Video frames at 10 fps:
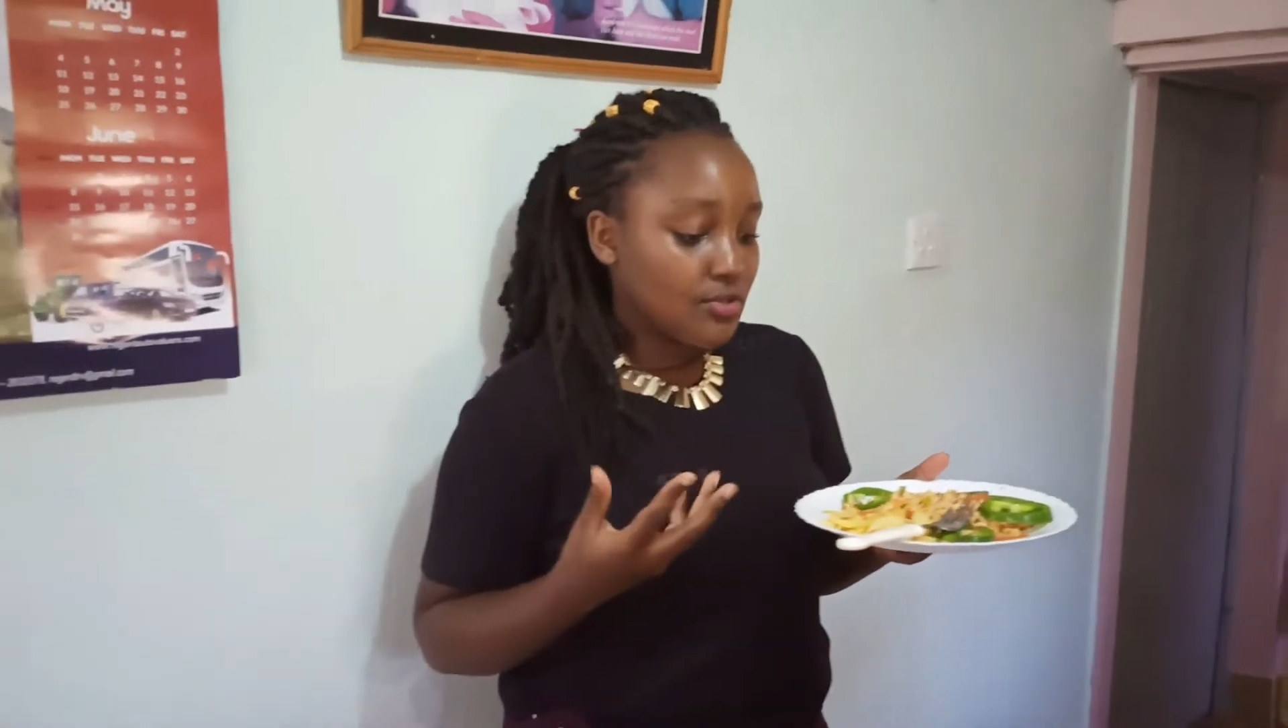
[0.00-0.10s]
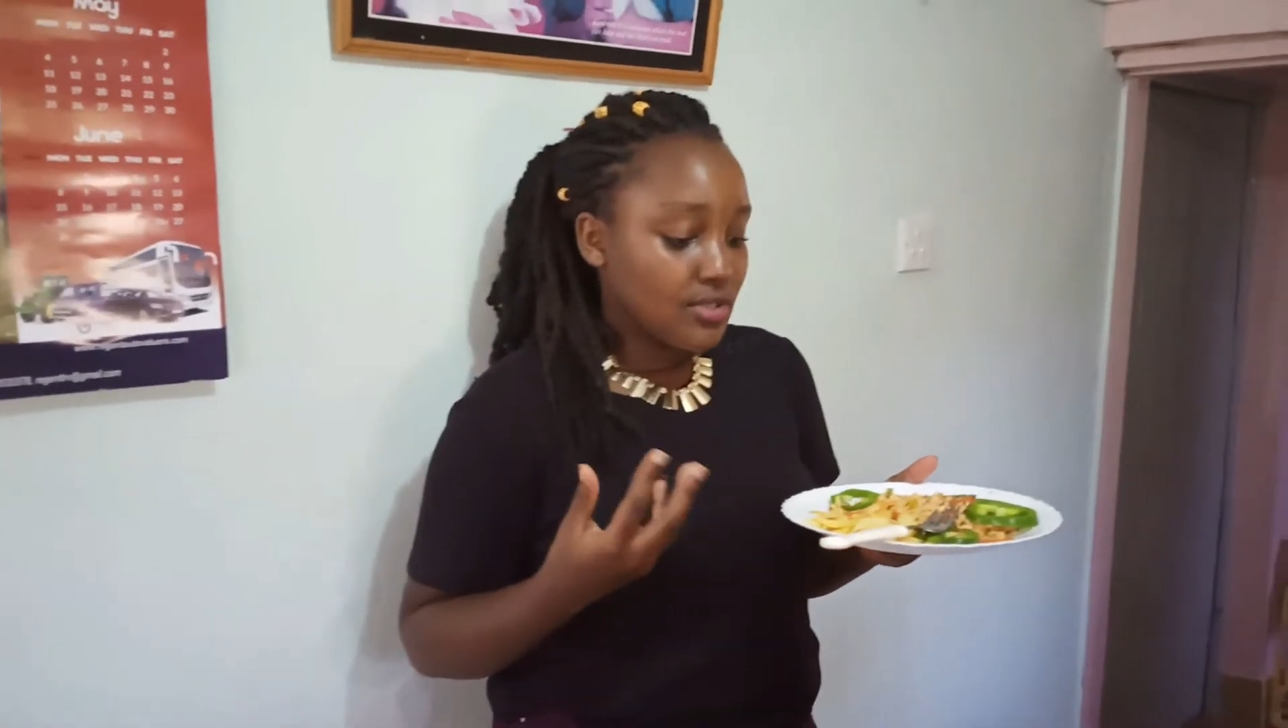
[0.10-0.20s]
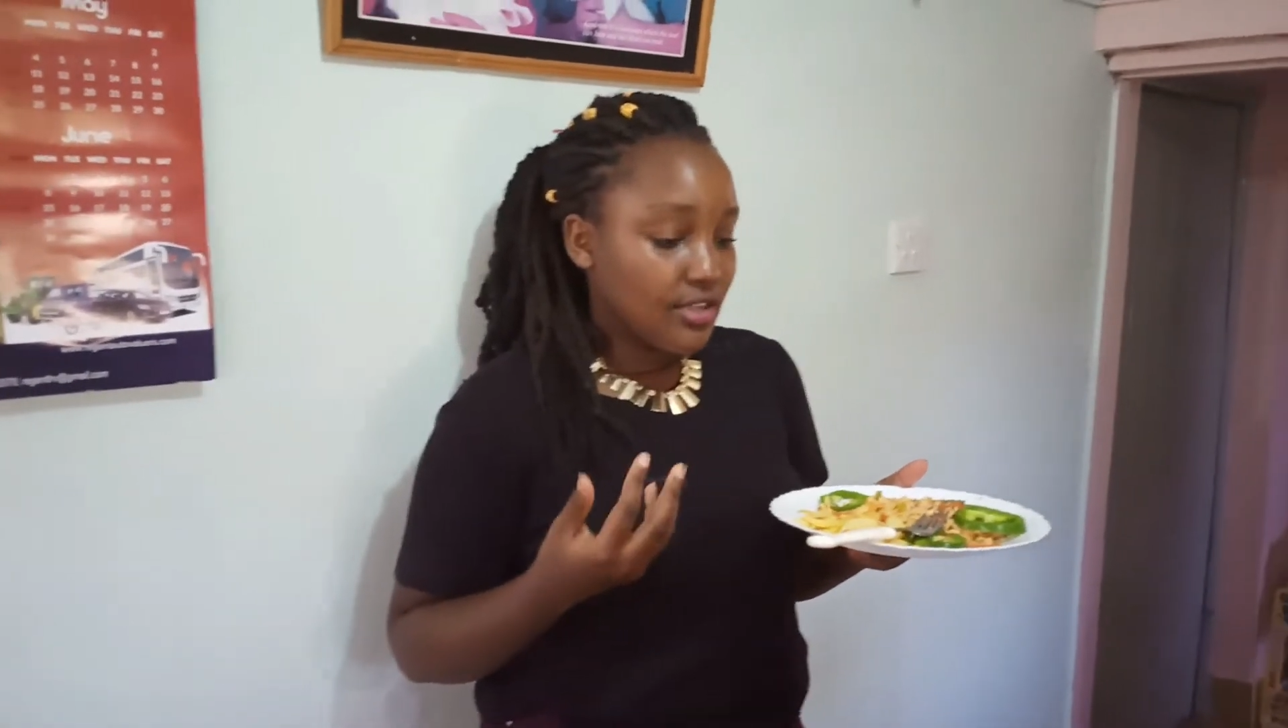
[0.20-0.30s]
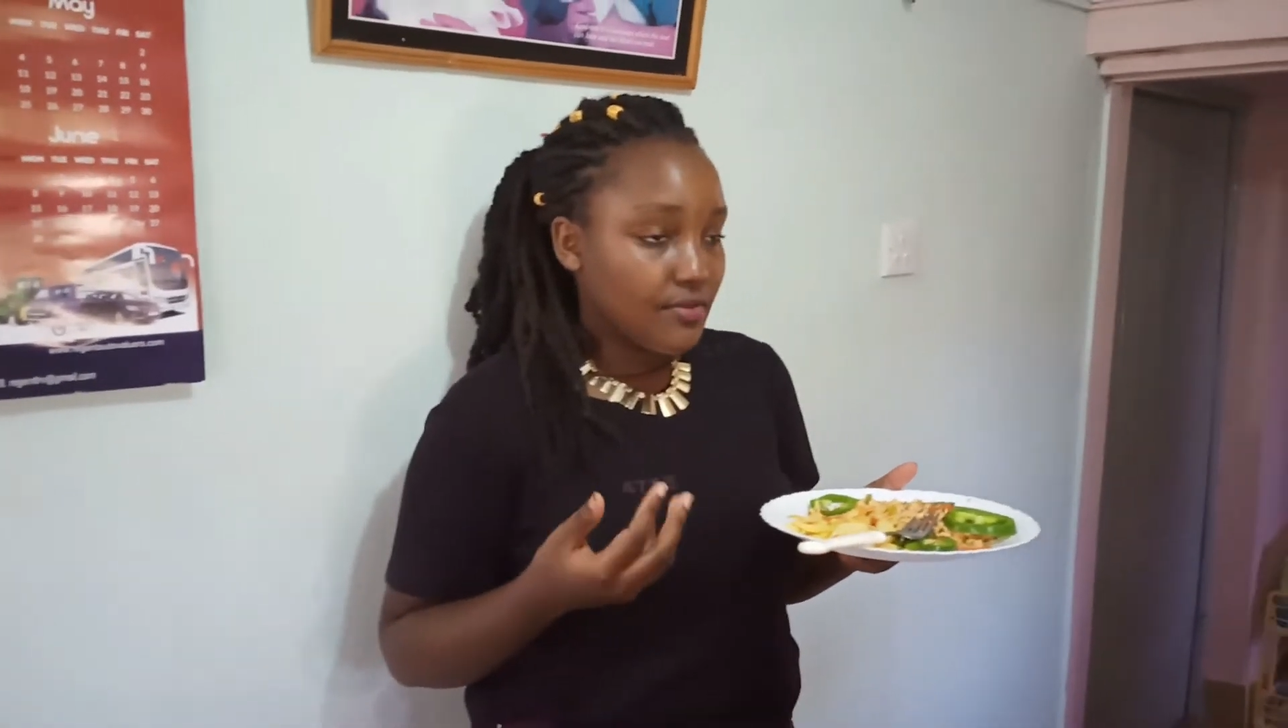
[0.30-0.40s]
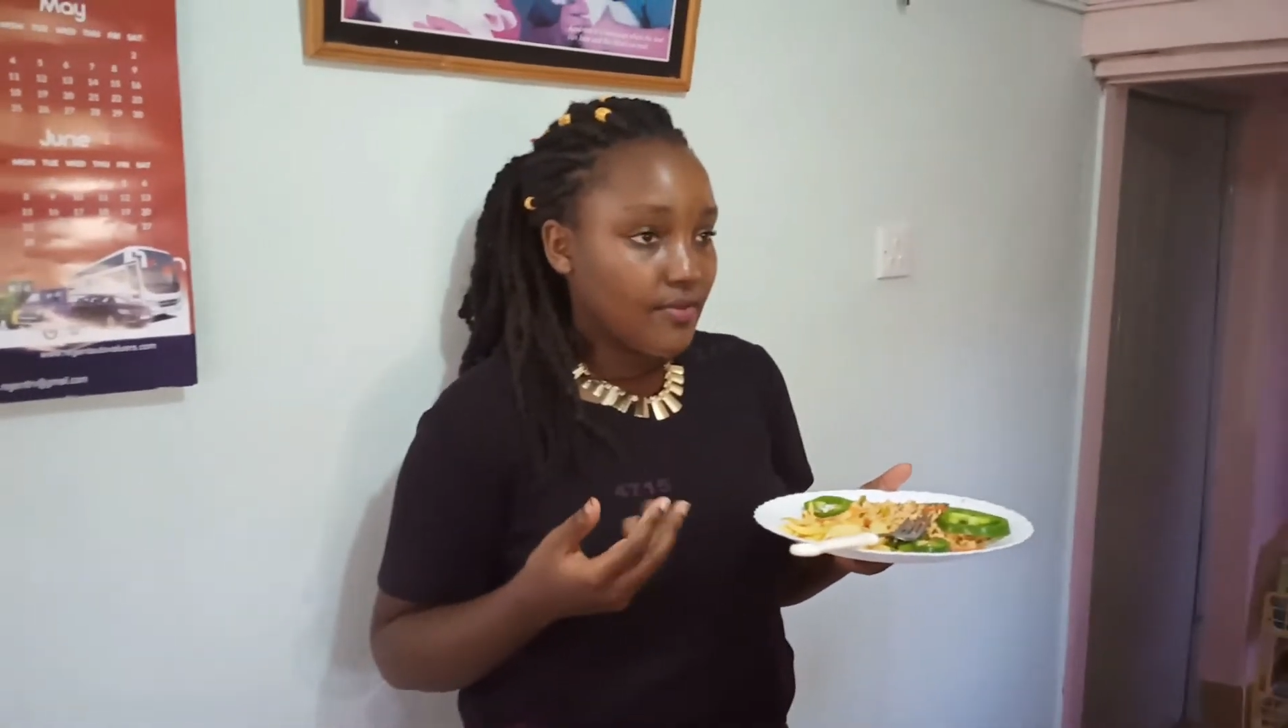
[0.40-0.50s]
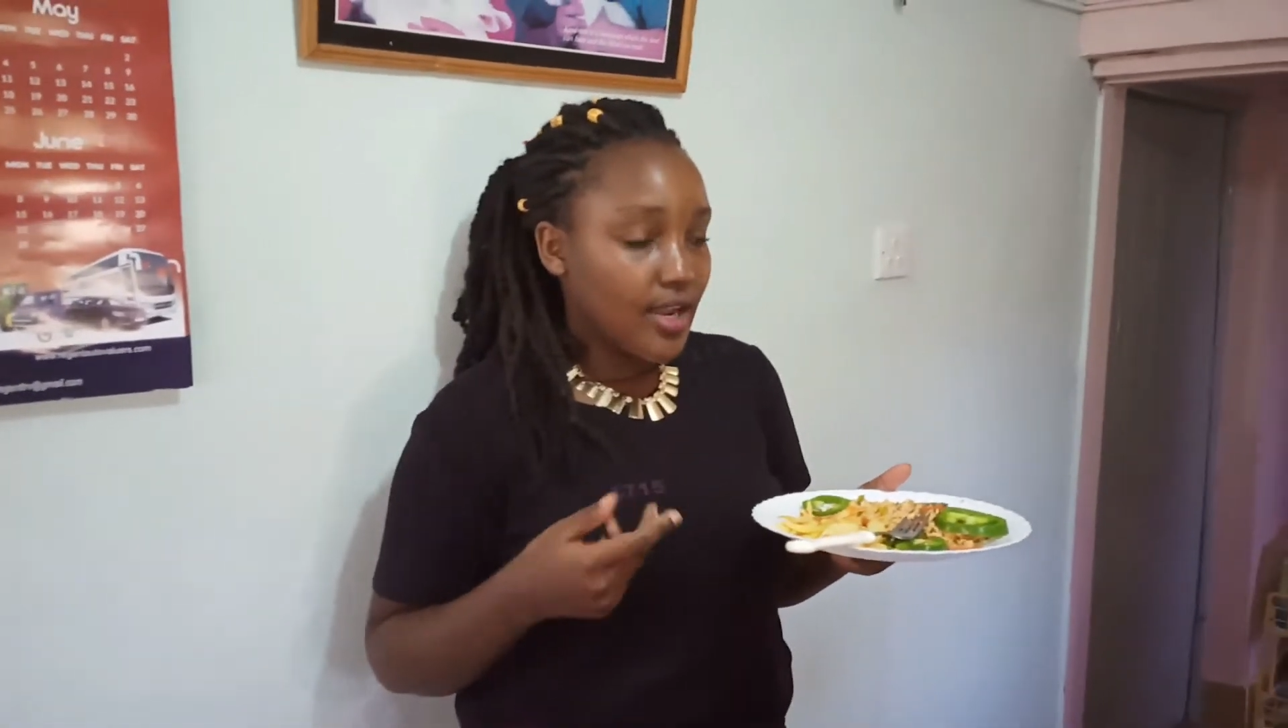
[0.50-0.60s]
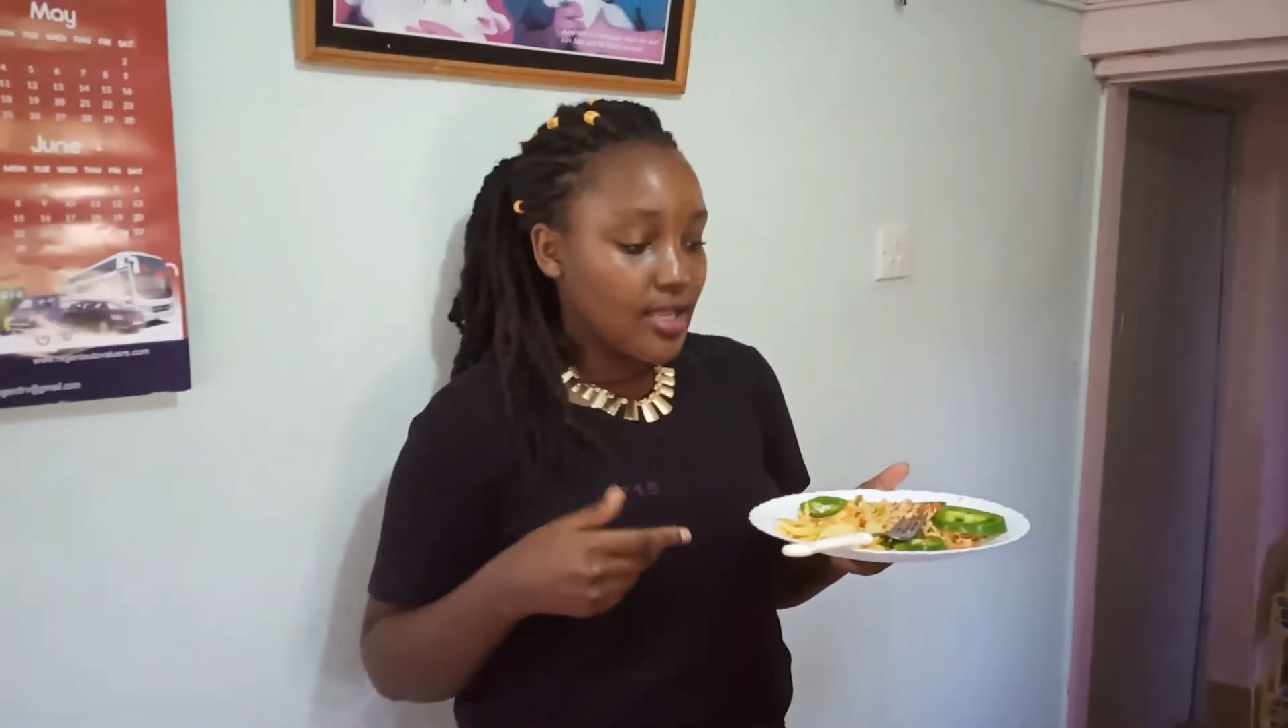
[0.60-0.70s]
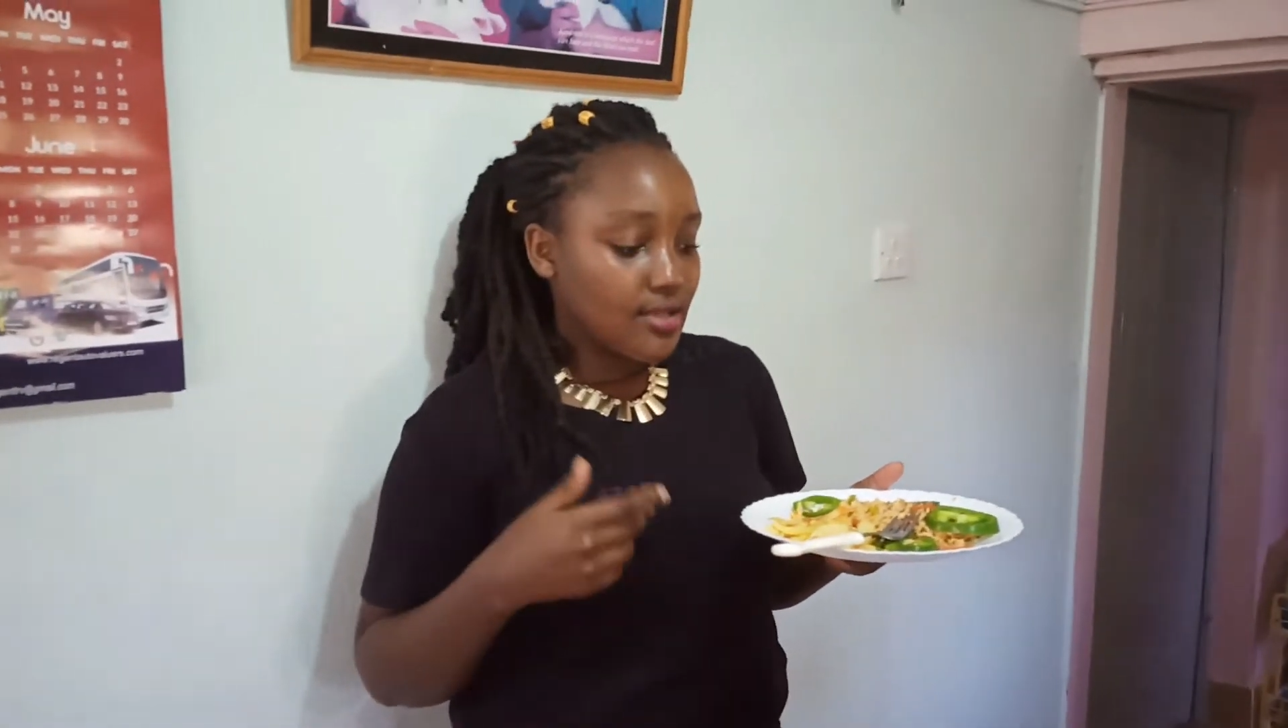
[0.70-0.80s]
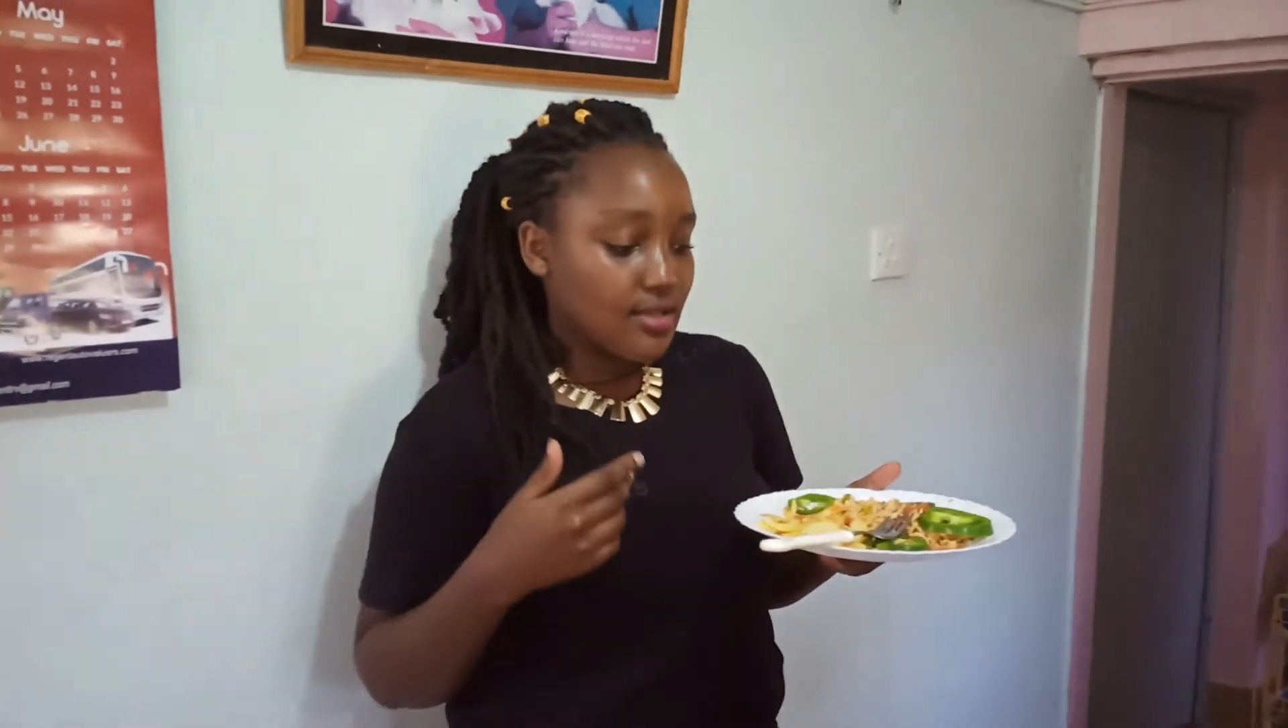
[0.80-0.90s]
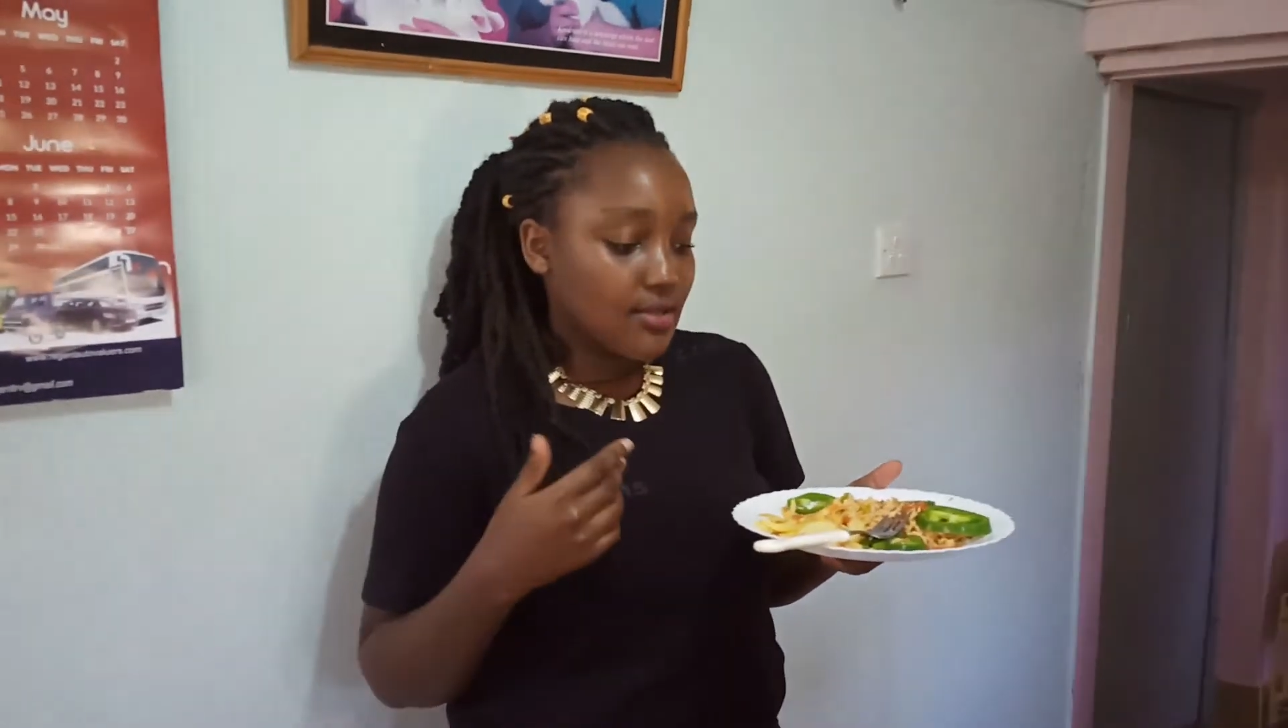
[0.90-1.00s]
use the
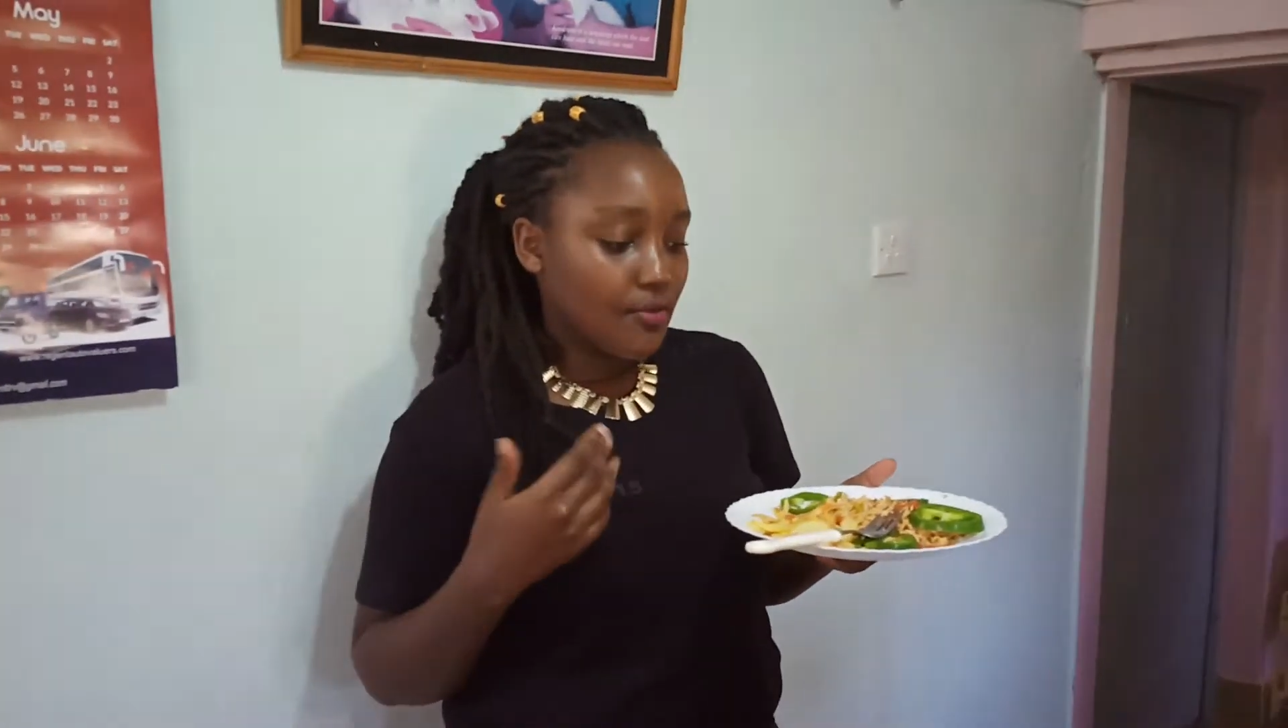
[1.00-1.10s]
fries